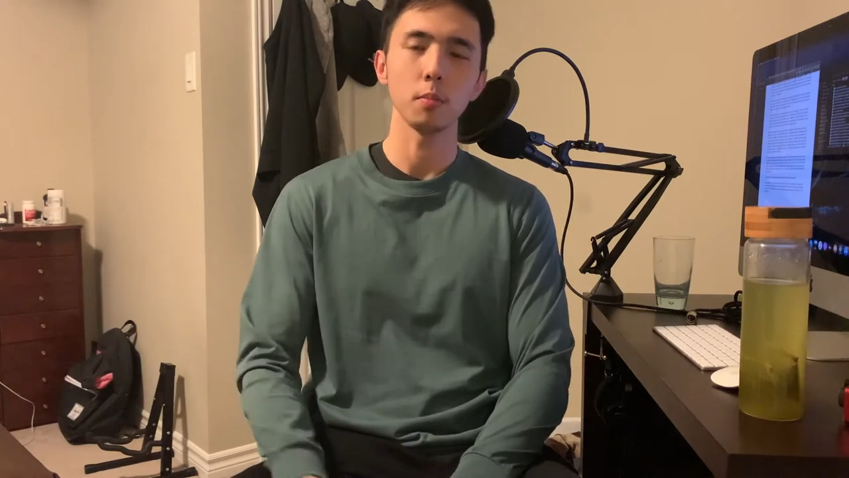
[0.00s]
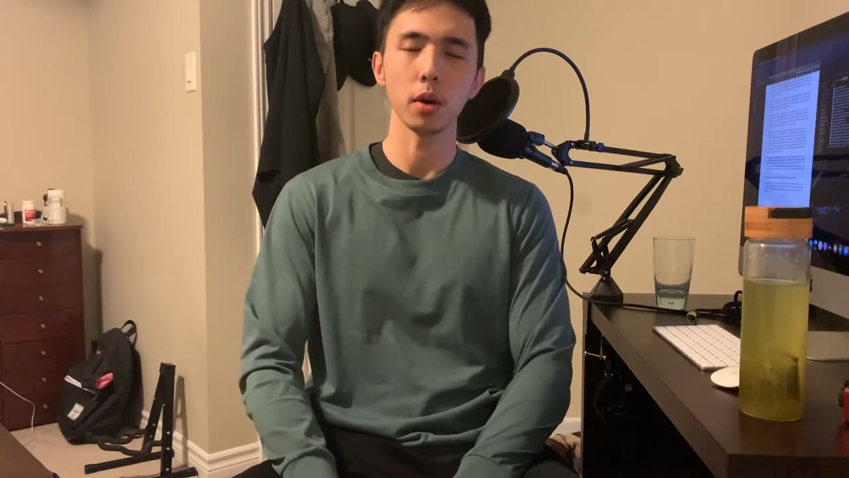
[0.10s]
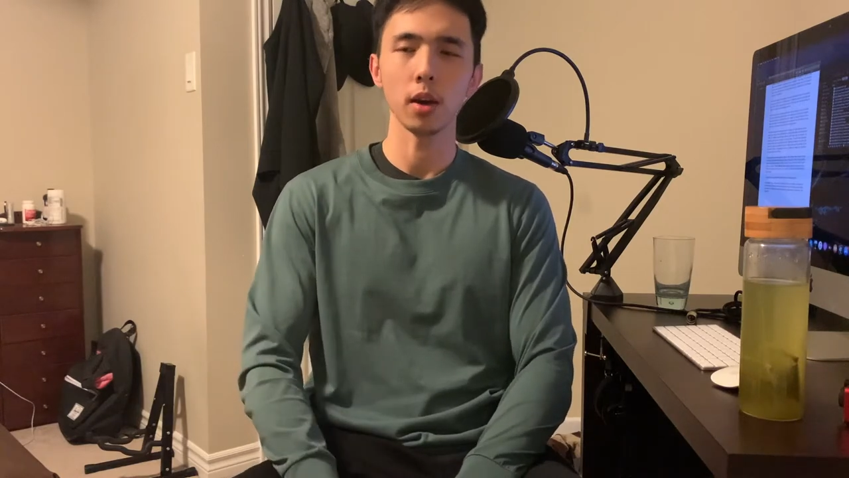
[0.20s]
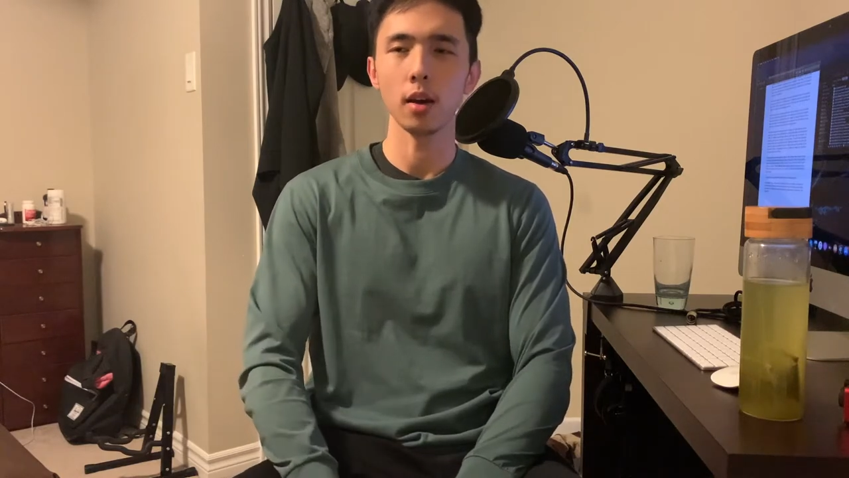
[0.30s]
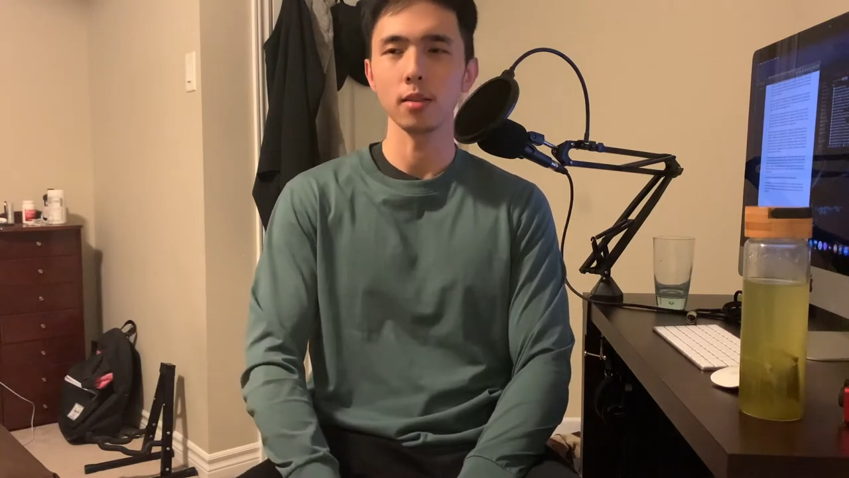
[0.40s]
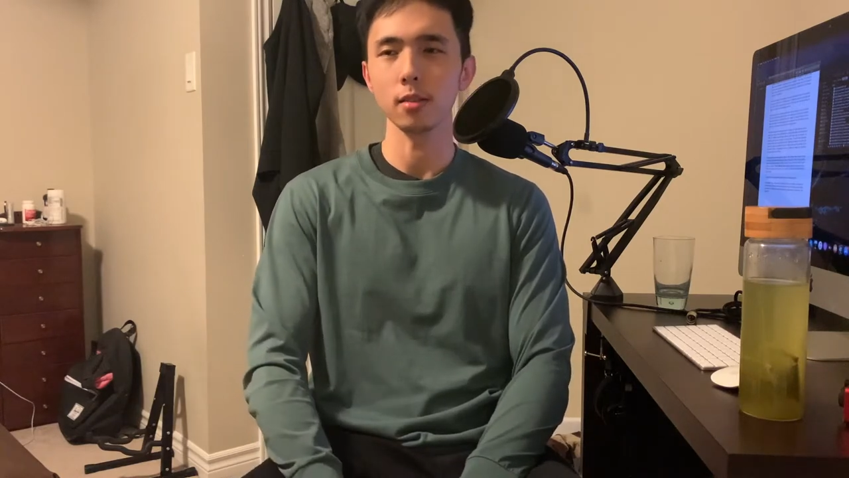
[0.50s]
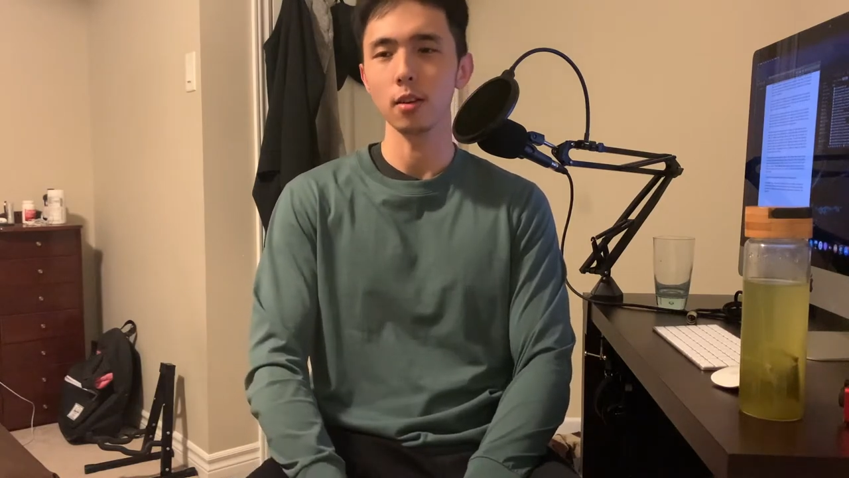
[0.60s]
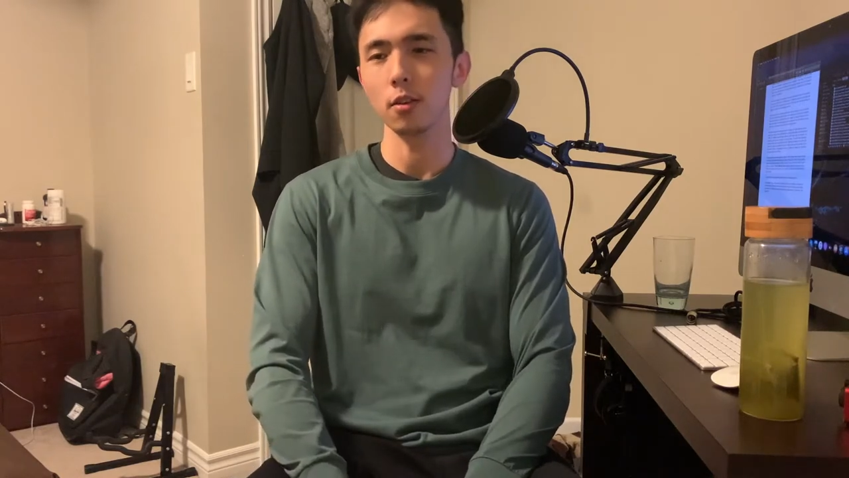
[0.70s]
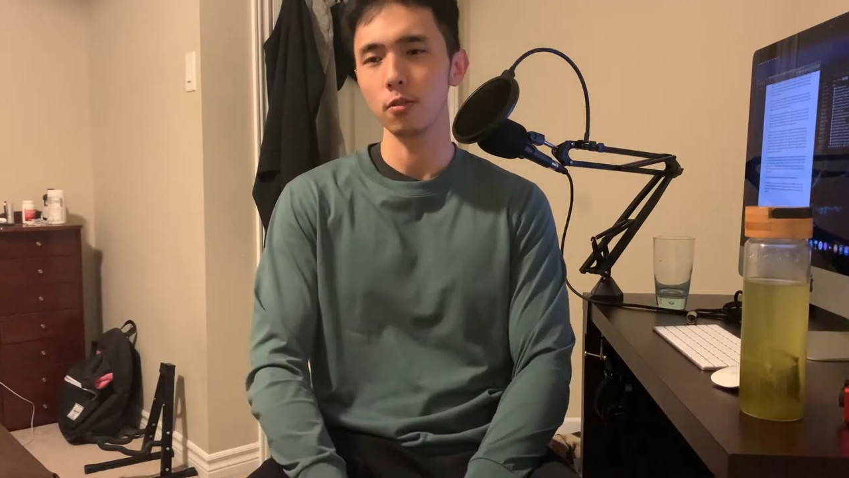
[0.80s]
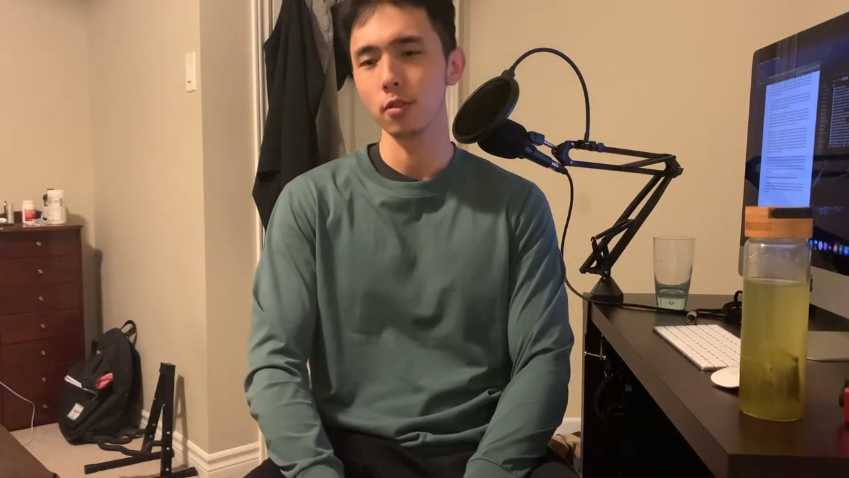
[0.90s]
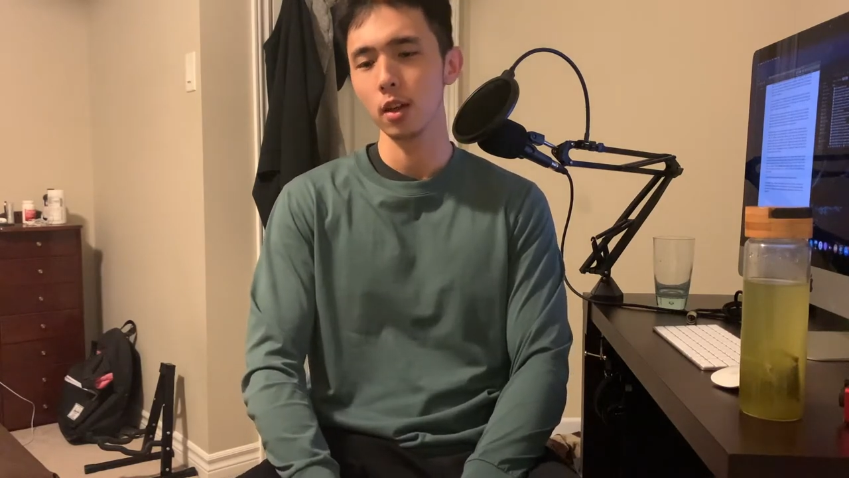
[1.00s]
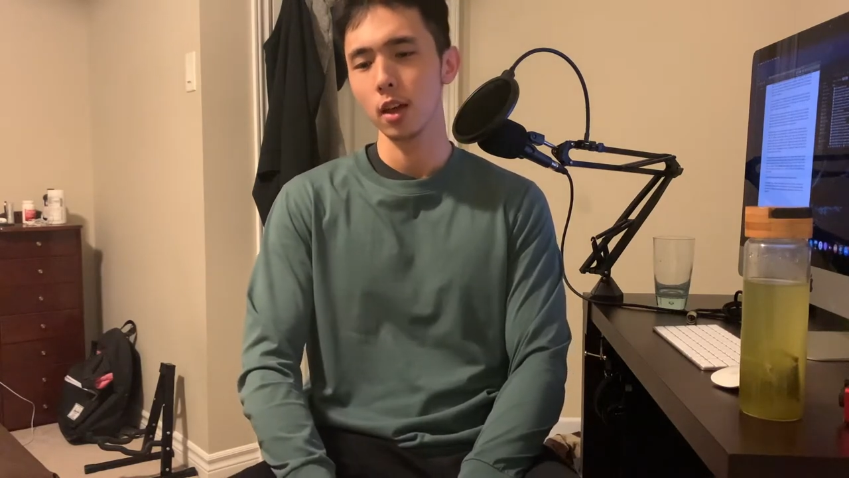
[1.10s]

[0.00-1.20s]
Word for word: because of